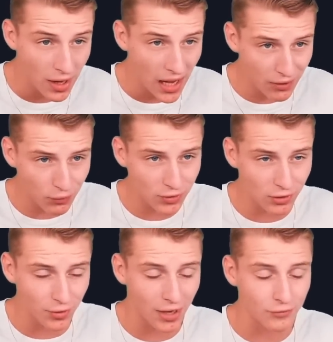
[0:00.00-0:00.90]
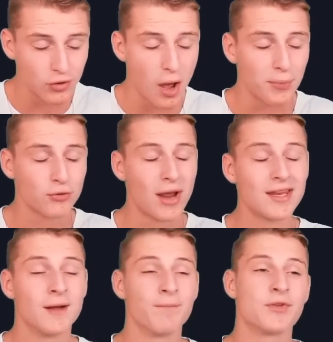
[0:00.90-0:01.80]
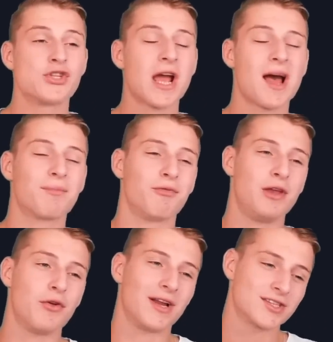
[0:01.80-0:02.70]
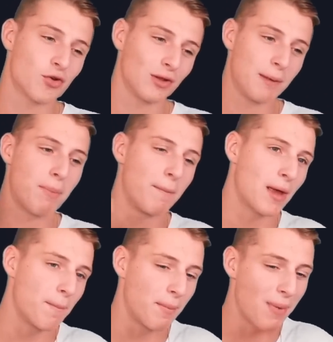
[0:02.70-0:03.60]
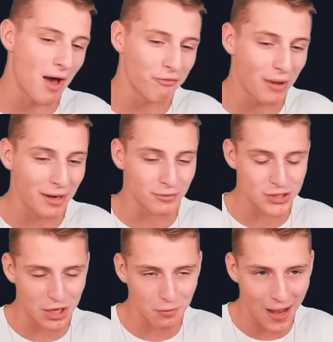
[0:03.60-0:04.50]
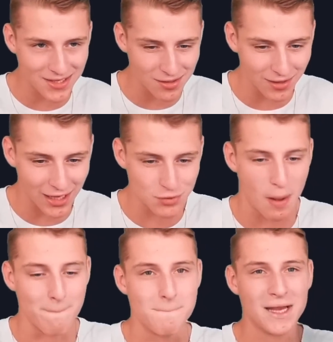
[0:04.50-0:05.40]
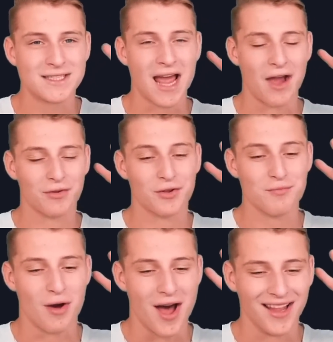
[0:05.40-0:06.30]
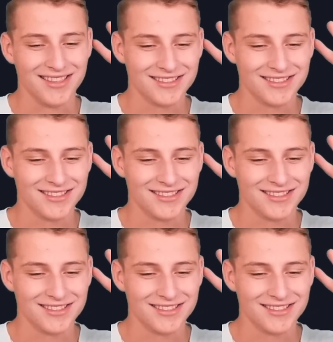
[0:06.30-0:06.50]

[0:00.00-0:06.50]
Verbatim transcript: If you want to learn how to copy trade, check out the video that's currently popping up above, and I will check you guys on the next one. Peace out. Goodbye.